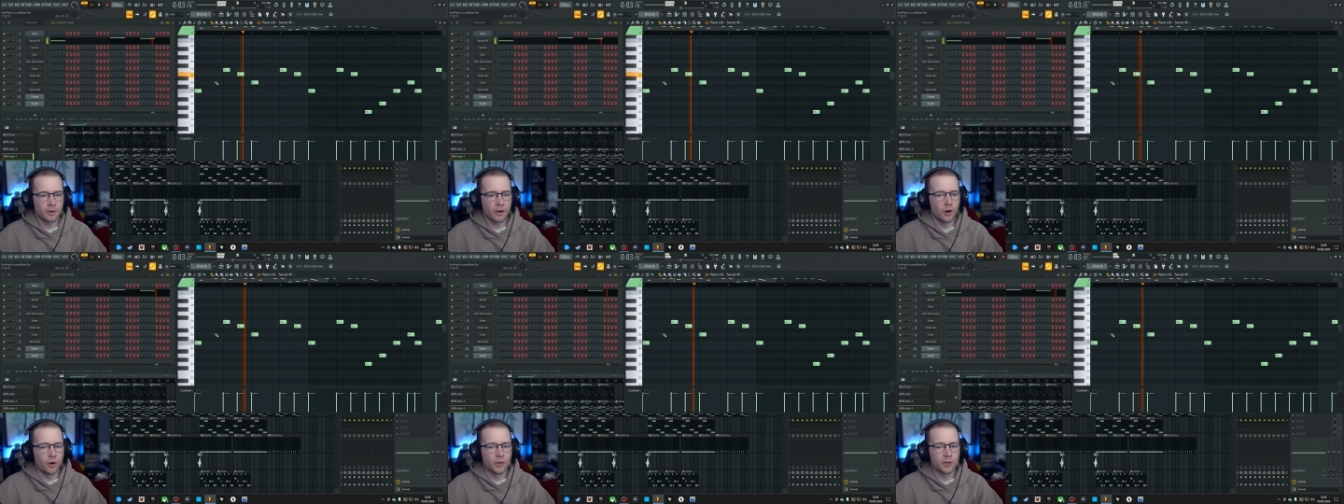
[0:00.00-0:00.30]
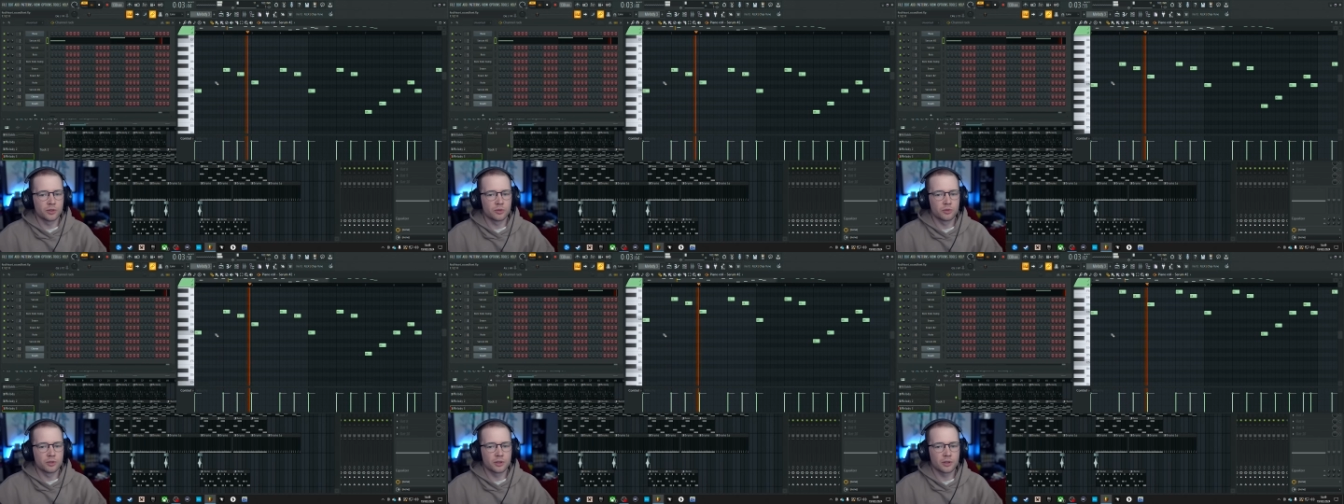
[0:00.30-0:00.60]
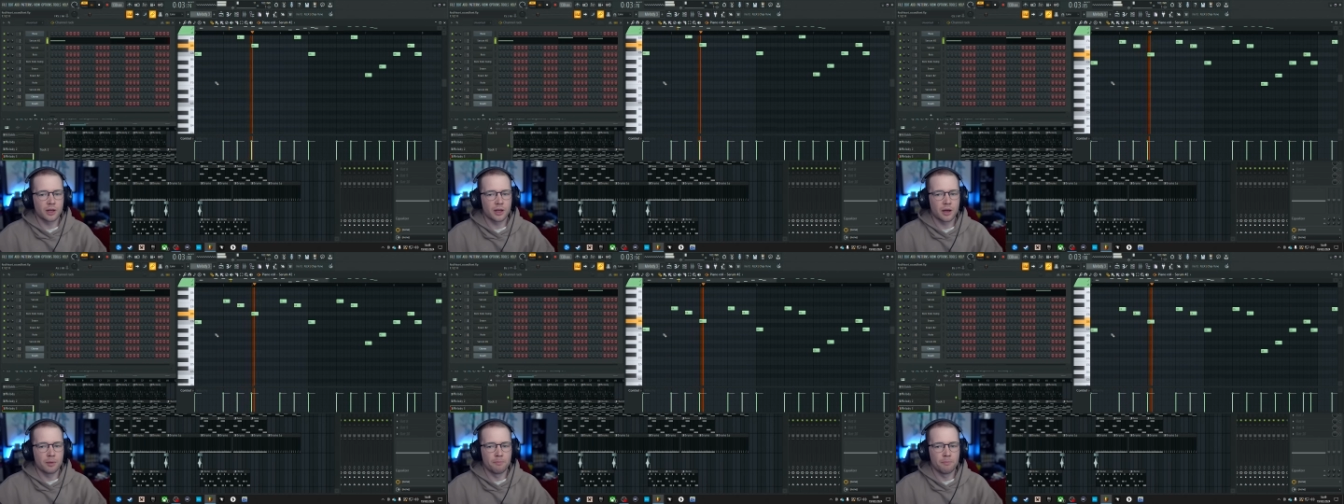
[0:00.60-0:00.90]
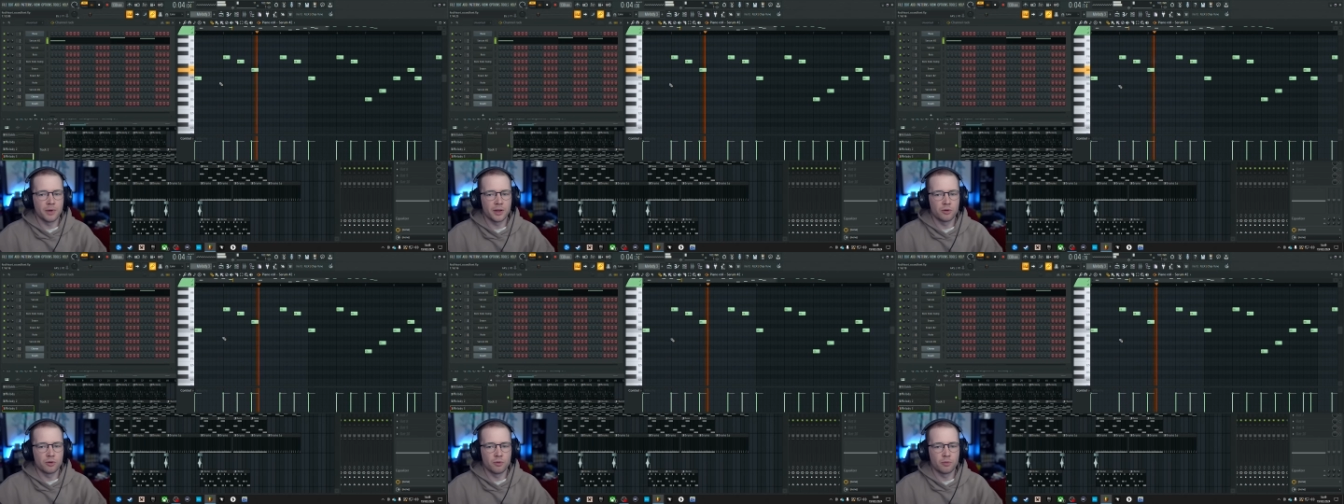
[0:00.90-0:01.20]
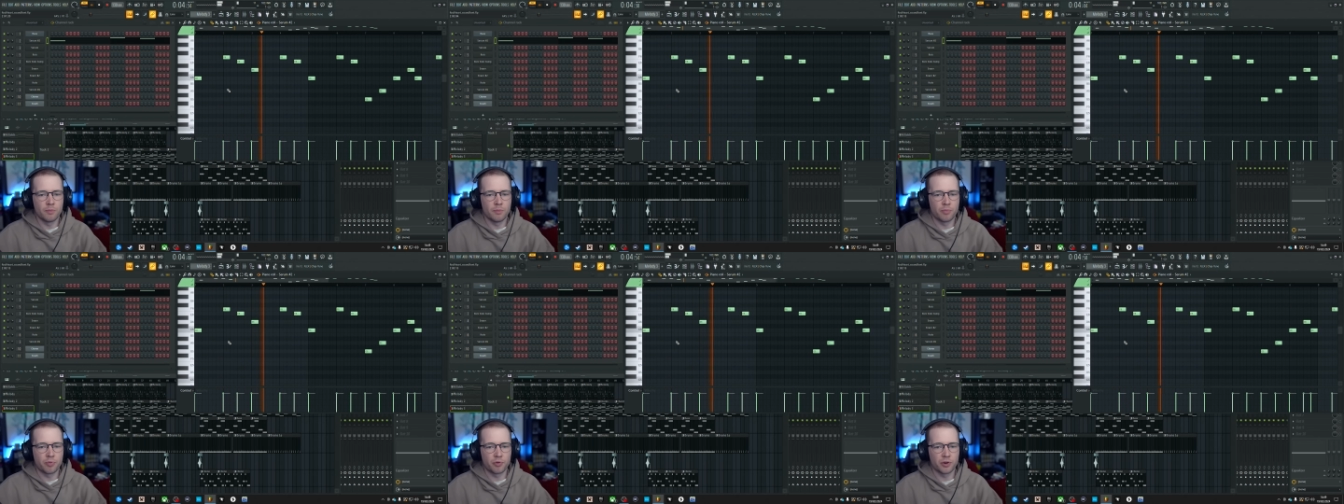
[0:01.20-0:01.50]
Oh, this was just like a middle
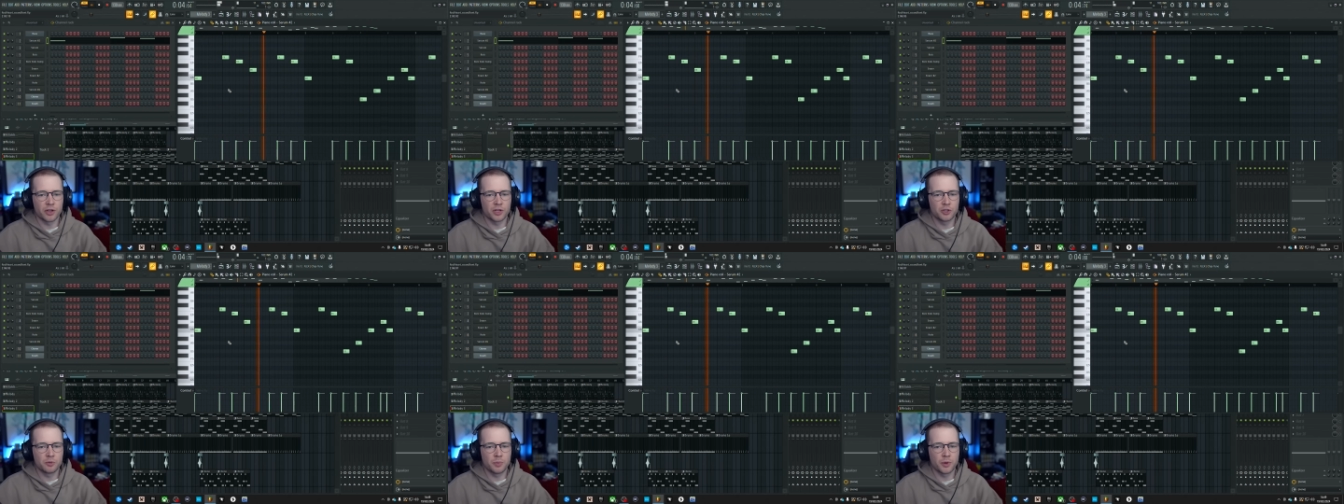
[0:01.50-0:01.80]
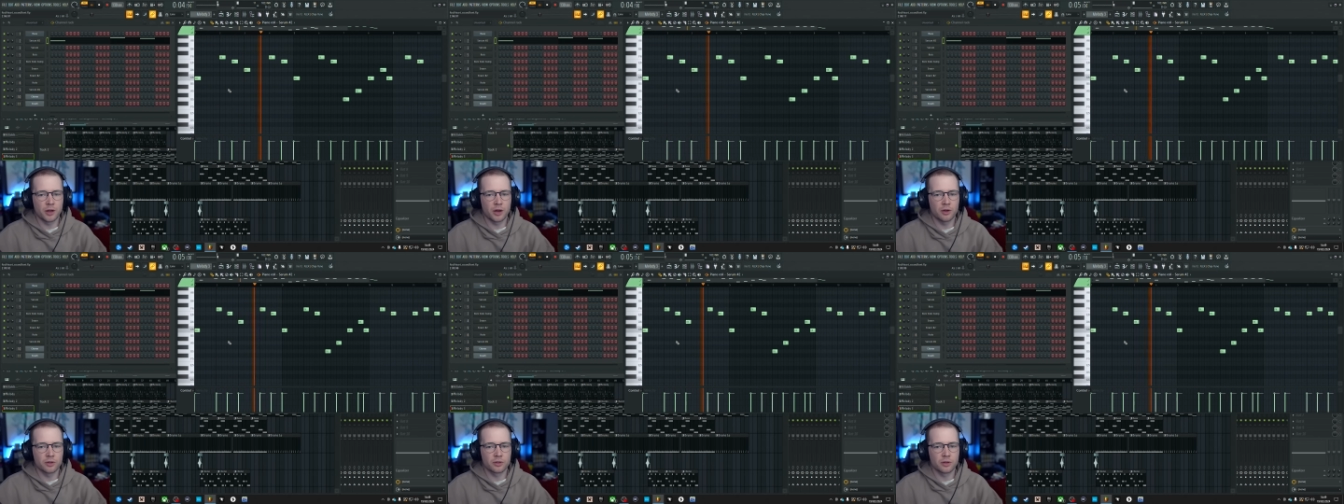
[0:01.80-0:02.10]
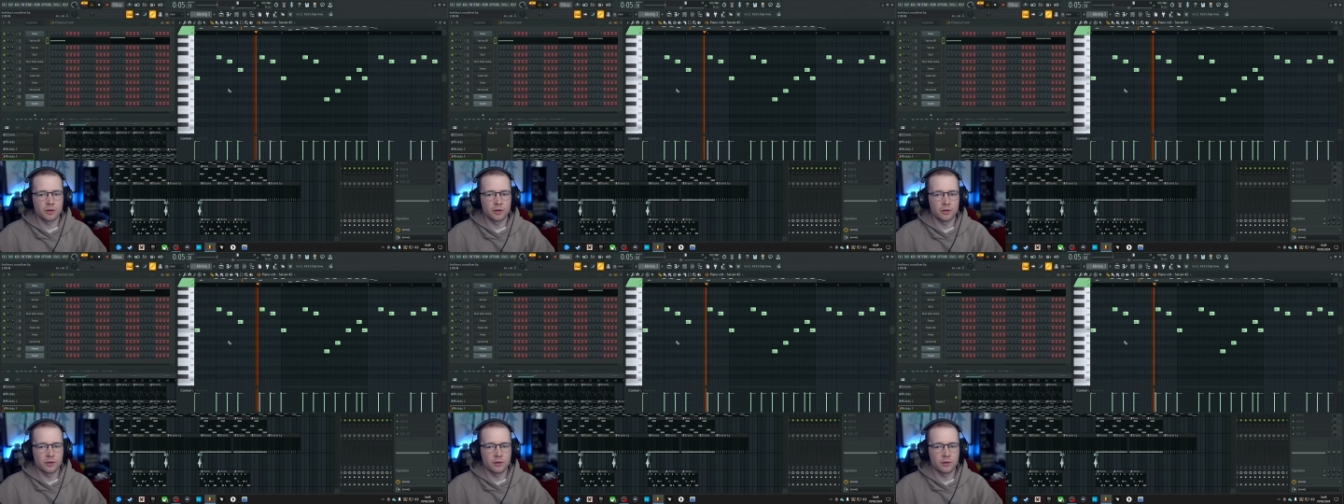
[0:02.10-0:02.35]
bridge bit I was gonna